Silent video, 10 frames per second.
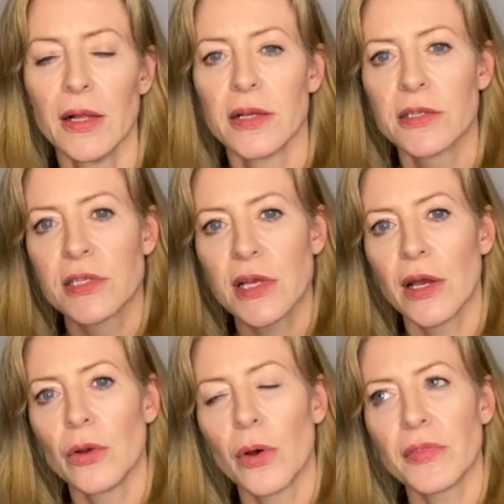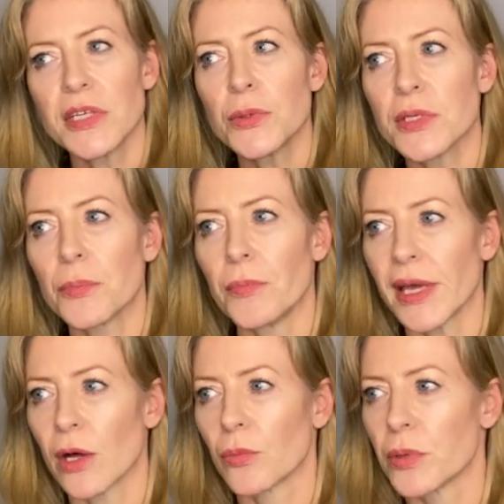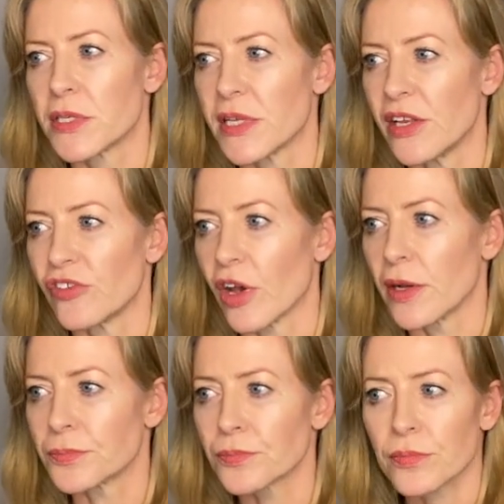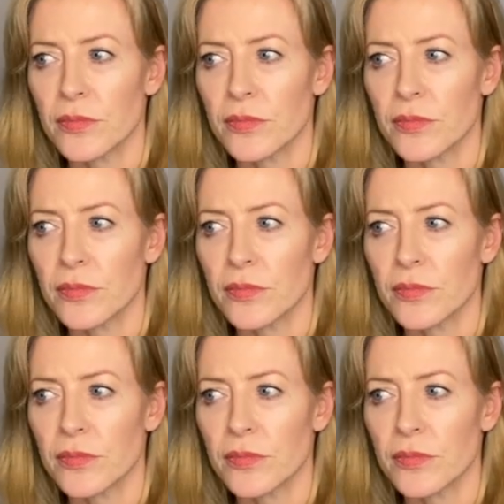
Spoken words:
So this was a big old procedure.